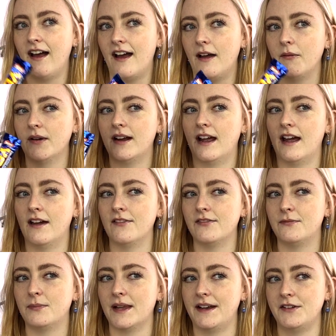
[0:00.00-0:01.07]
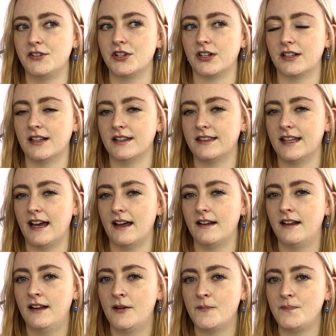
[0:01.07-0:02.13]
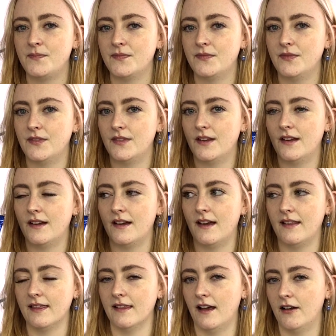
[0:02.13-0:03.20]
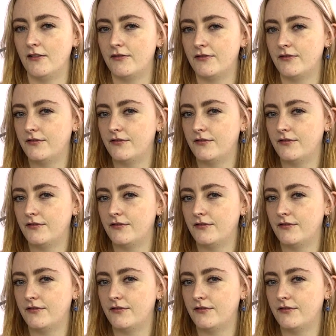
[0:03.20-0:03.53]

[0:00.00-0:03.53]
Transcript: I want to have plain chocolate that I love,